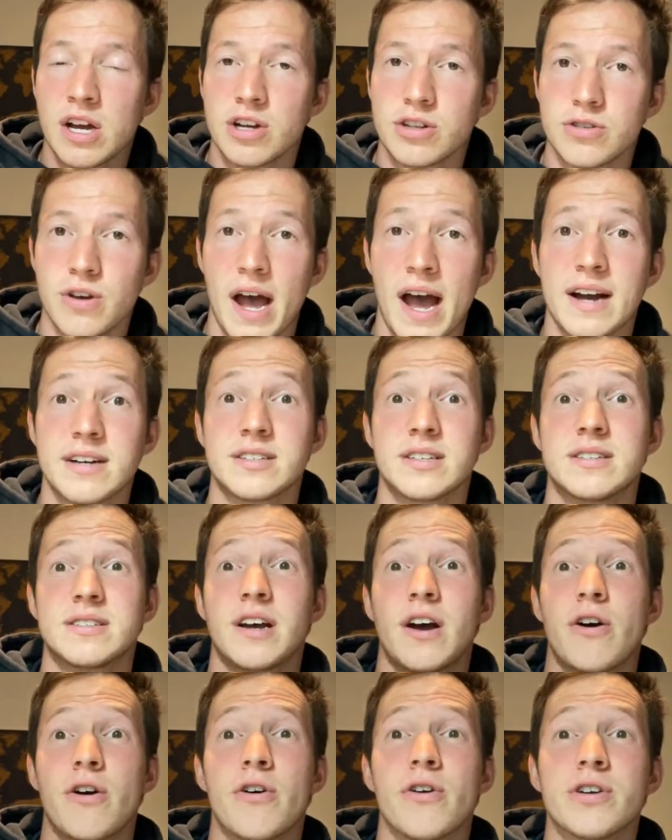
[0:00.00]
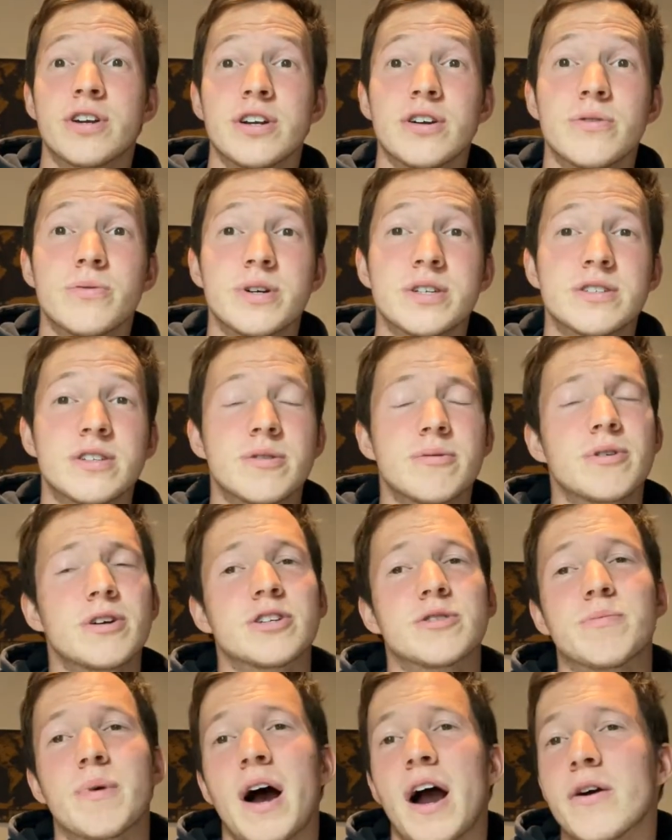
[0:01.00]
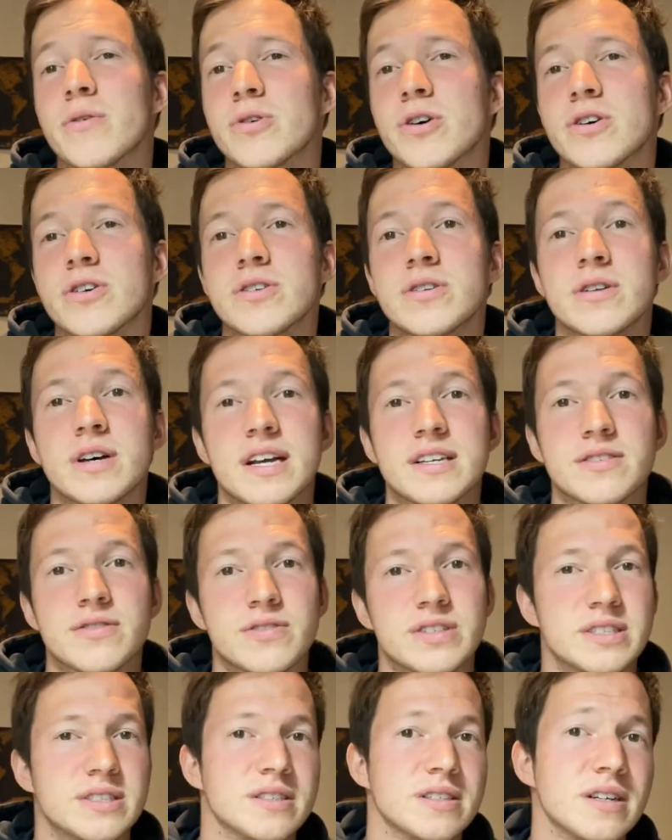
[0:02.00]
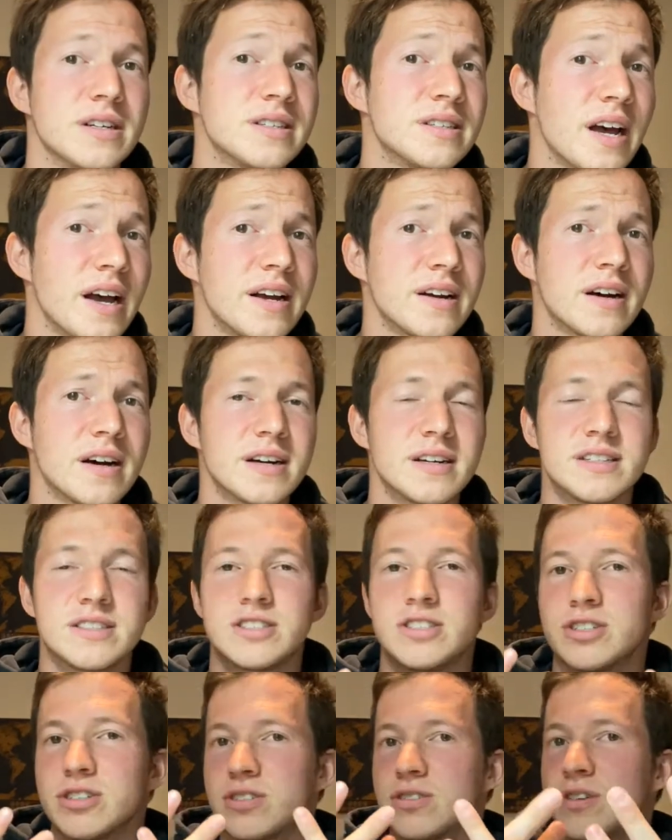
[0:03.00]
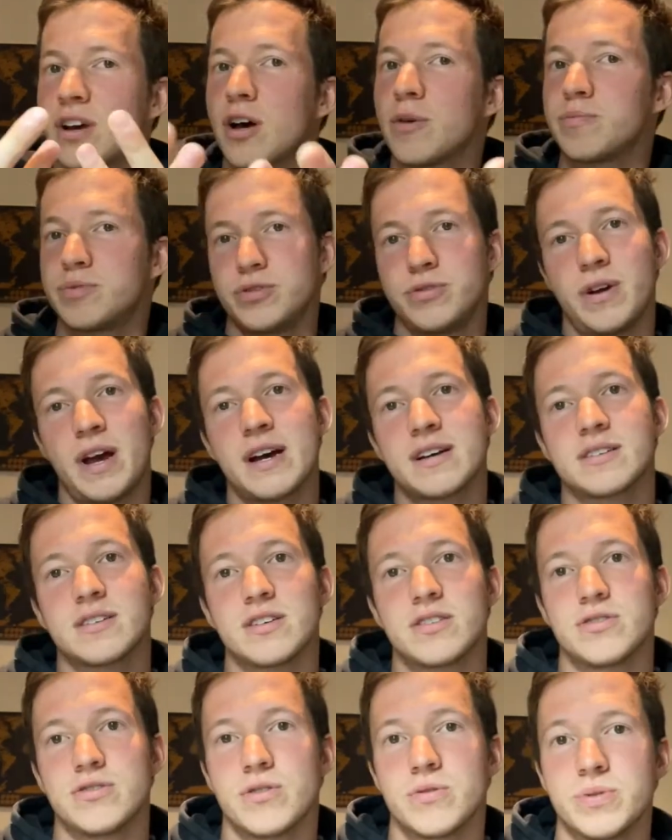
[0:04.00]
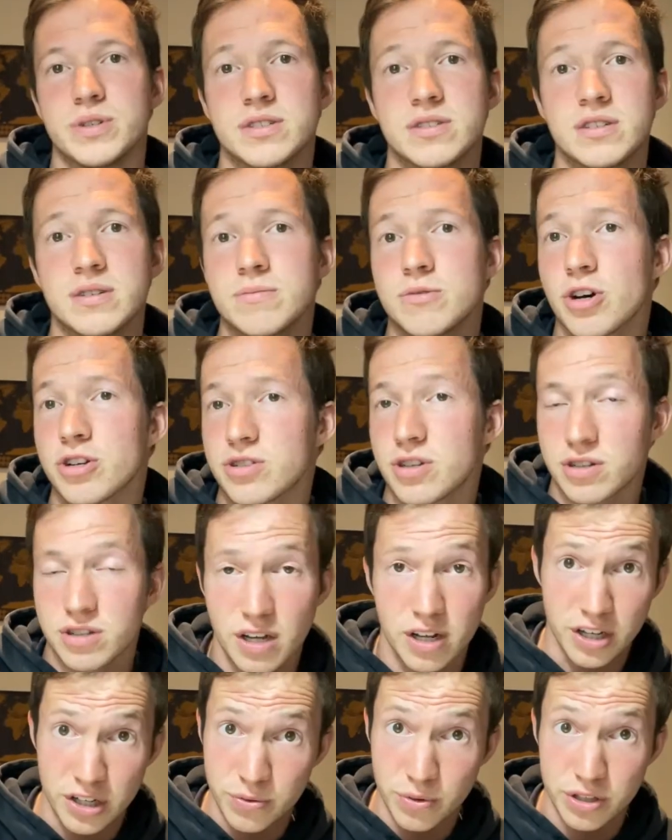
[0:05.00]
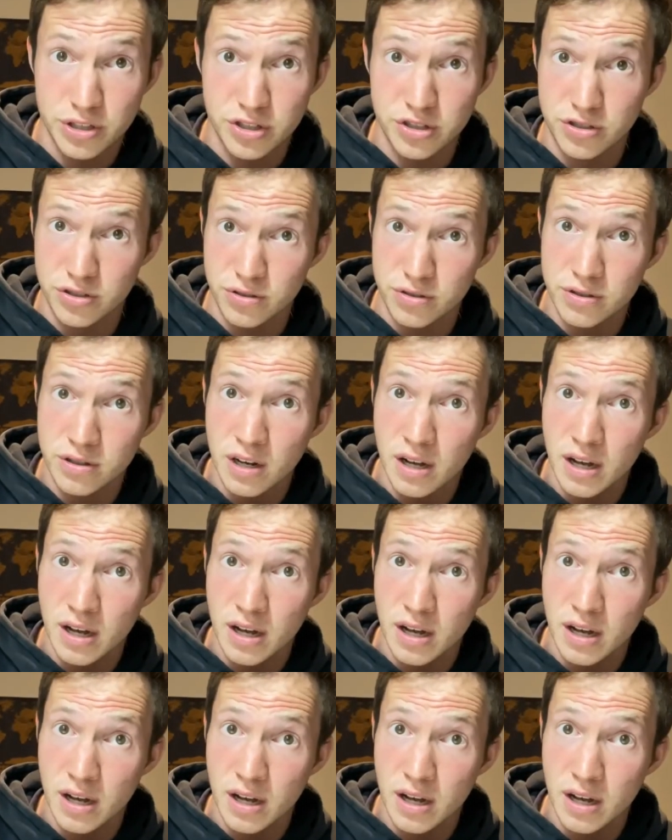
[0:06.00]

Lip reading: to access our own inner wisdom, because my role as a facilitator is just to help you access your wisdom, not to tell you what to do.